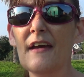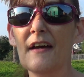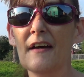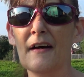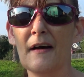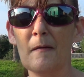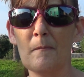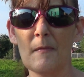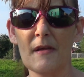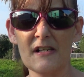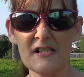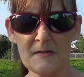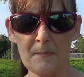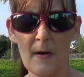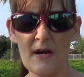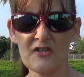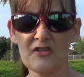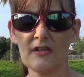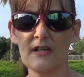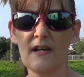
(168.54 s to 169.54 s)
um,
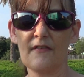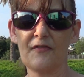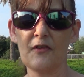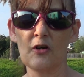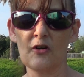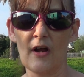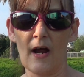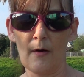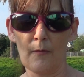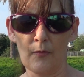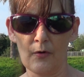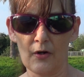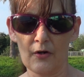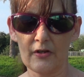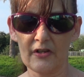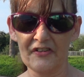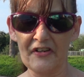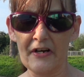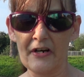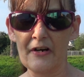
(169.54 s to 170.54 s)
especially if they're not real
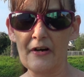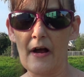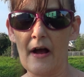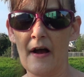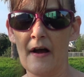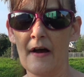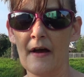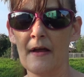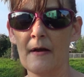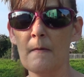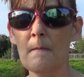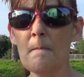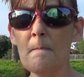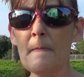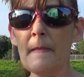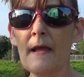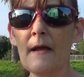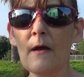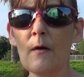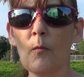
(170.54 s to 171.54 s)
clear on
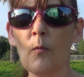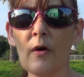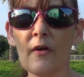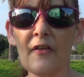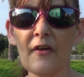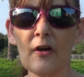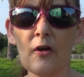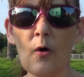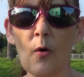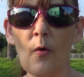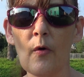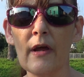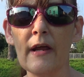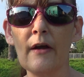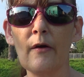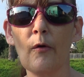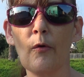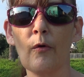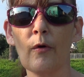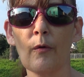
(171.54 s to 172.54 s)
where they're
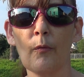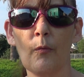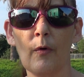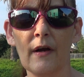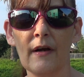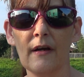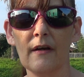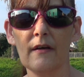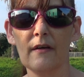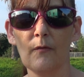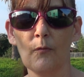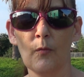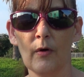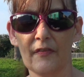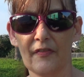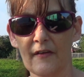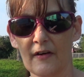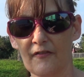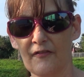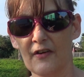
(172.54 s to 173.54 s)
going or what,
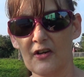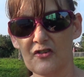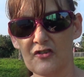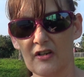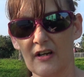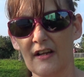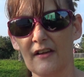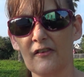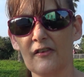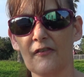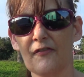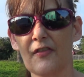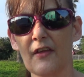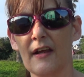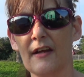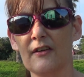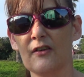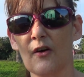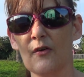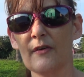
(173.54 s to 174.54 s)
what their vision is. If
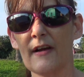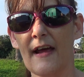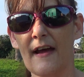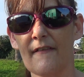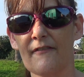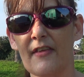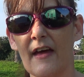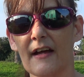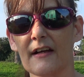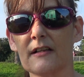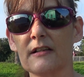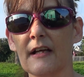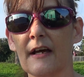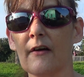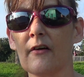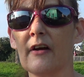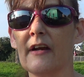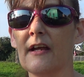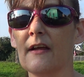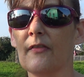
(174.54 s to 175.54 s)
they don't have that
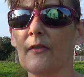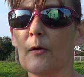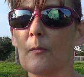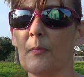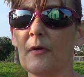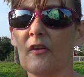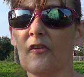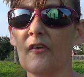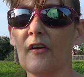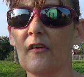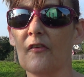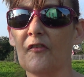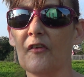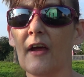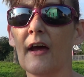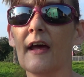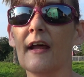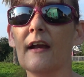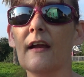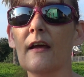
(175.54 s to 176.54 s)
clarity in their business
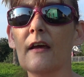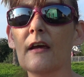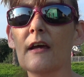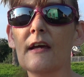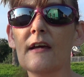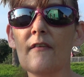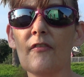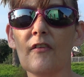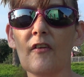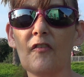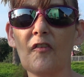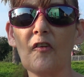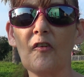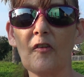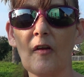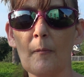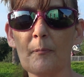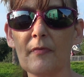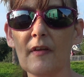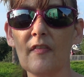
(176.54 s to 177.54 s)
yet, this is
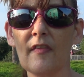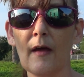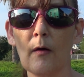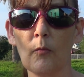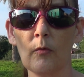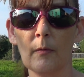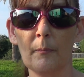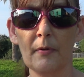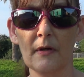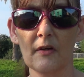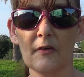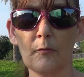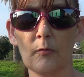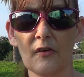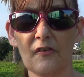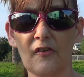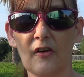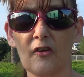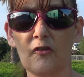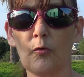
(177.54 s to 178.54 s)
something that will build
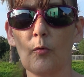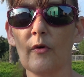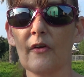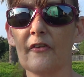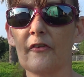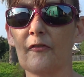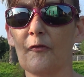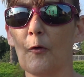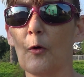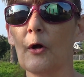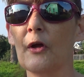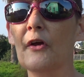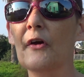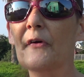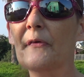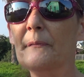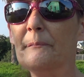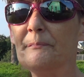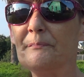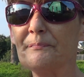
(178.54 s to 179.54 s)
residuals for
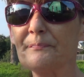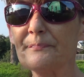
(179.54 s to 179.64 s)
you.